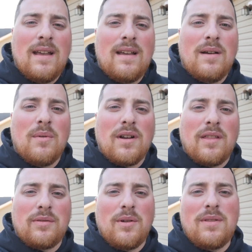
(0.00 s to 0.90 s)
We're
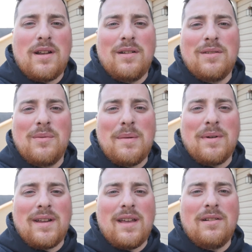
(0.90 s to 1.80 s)
gonna throw that on the
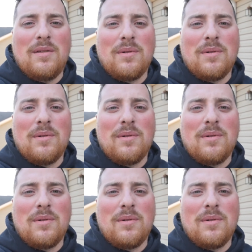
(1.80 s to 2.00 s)
Weber kettle,